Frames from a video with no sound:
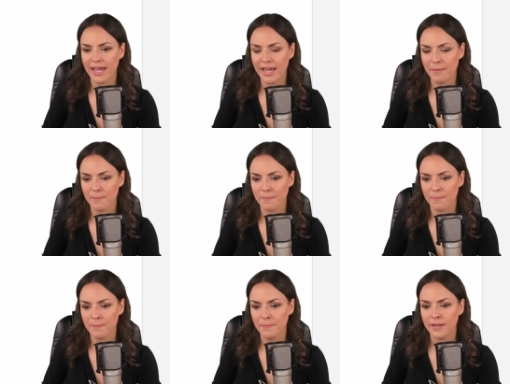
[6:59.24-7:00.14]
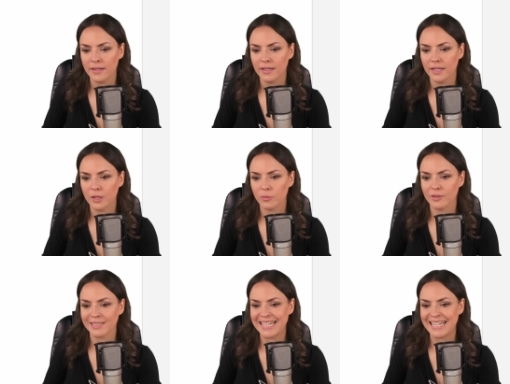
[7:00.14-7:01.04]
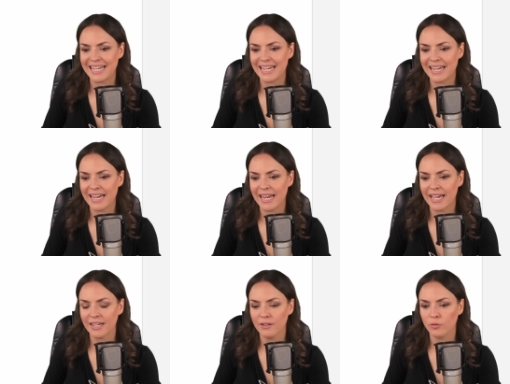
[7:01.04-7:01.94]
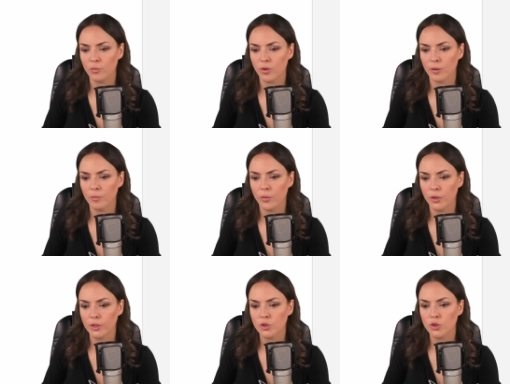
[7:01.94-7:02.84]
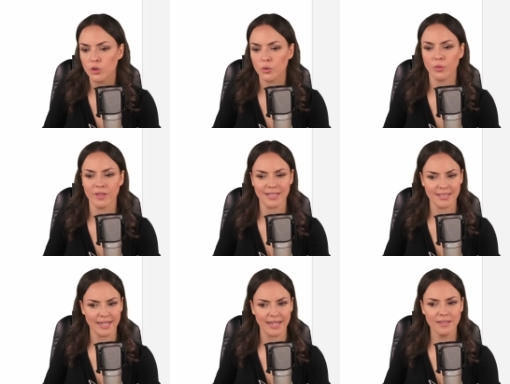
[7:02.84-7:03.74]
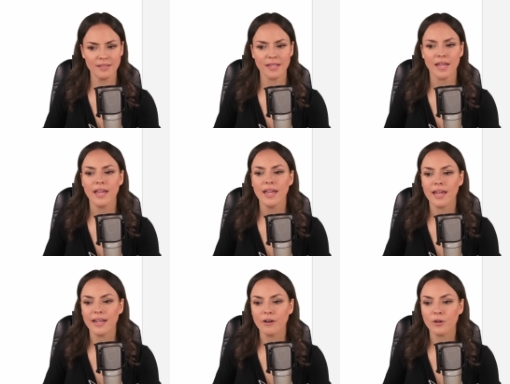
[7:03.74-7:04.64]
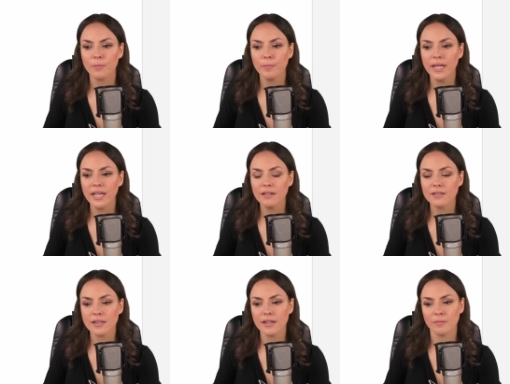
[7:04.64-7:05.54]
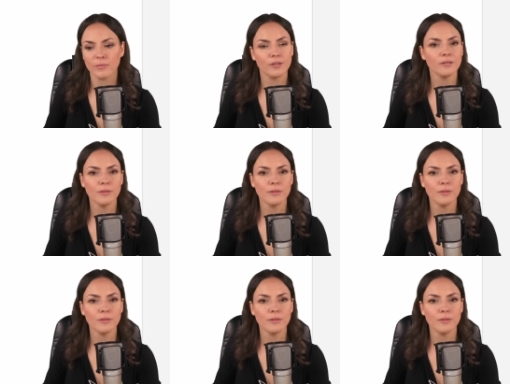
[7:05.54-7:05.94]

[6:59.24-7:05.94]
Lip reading: m equals negative 1.2 in this case, and our b is the number